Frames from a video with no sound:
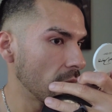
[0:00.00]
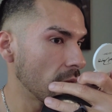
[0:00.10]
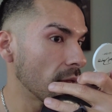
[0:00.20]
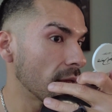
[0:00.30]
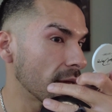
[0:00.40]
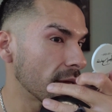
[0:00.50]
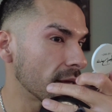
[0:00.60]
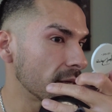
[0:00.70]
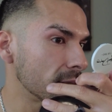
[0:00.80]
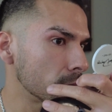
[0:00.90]

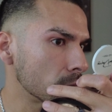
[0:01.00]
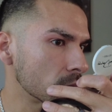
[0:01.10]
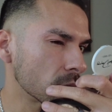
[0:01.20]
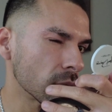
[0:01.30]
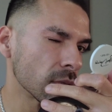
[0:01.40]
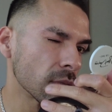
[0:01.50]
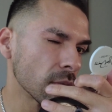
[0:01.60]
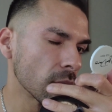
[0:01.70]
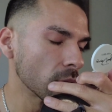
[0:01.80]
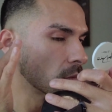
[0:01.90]
And
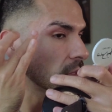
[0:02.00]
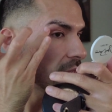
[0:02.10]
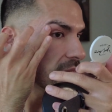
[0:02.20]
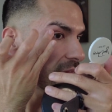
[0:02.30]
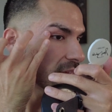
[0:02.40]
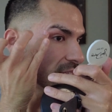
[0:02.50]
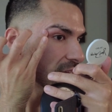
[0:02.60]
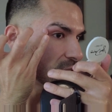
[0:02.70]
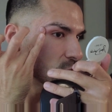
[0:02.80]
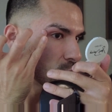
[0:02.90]
yeah, I
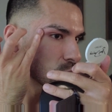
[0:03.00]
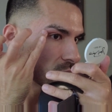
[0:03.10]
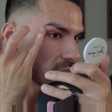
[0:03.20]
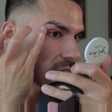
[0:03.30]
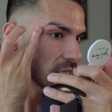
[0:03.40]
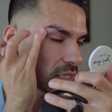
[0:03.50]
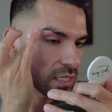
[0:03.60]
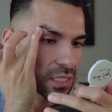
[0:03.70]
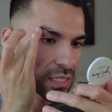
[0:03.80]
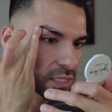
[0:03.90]
don't see any
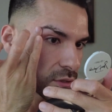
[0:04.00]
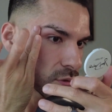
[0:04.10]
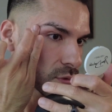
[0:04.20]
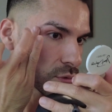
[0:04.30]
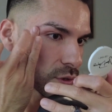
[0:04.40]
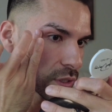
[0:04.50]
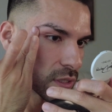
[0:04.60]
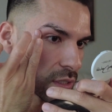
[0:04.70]
glitter or